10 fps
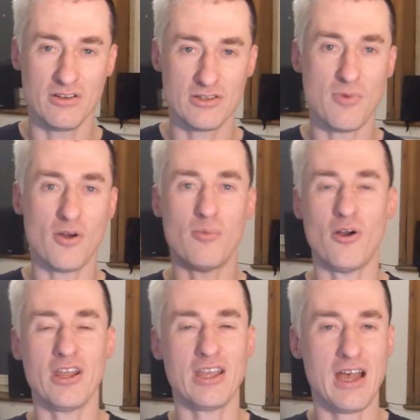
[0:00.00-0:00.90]
tomorrow
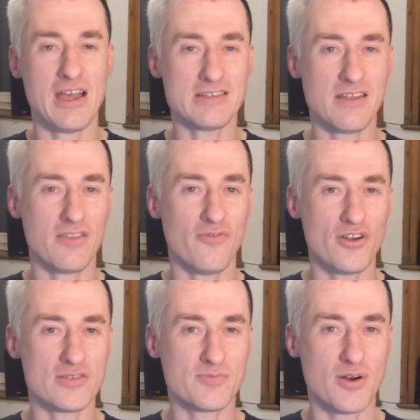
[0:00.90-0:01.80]
morning I sent the
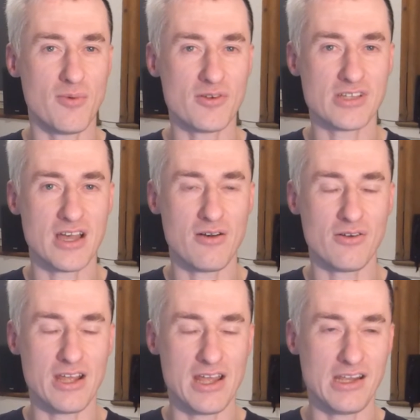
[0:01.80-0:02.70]
first promos
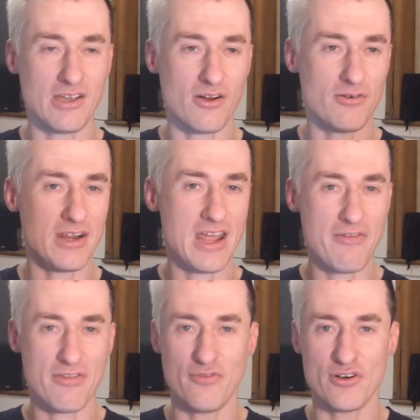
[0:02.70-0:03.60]
out, and I already
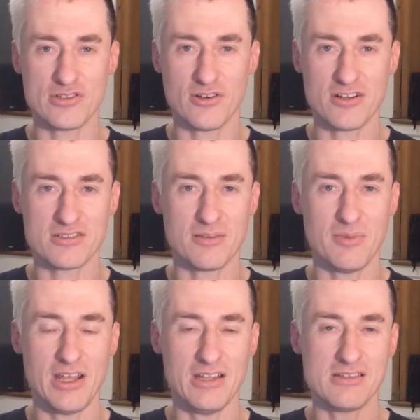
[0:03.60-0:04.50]
have the first orders
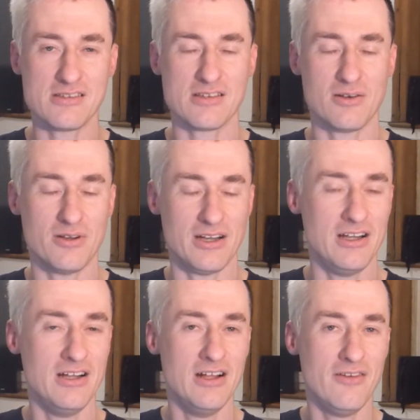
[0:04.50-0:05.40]
coming in,
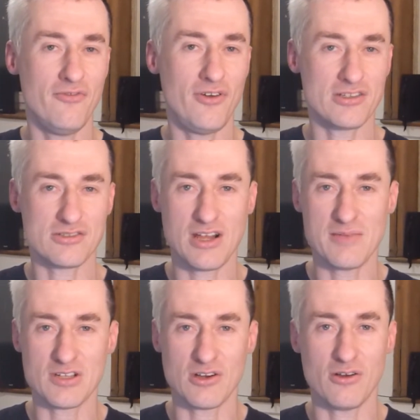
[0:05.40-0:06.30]
so first
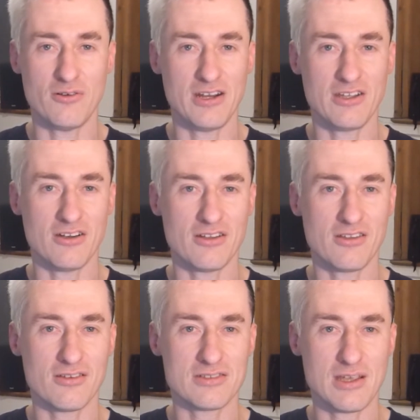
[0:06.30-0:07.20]
tapes are already gone,
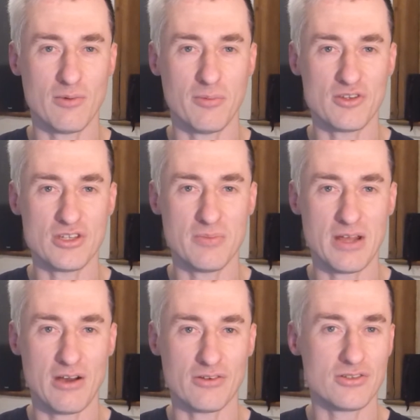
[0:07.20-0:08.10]
so they will be shipped
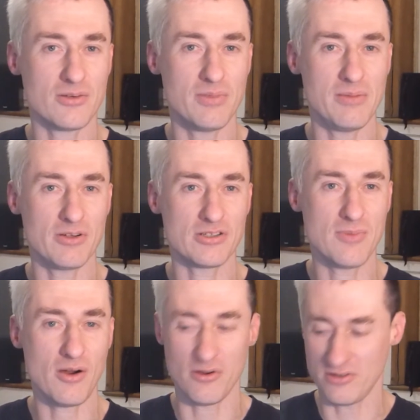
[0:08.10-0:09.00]
out to people
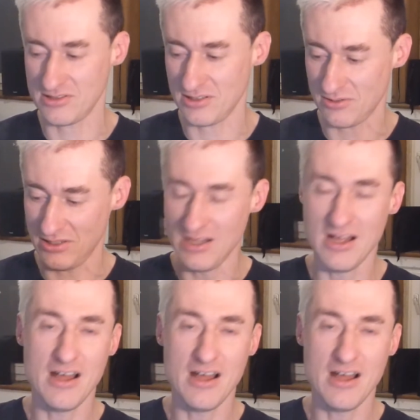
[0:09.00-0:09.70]
tomorrow. So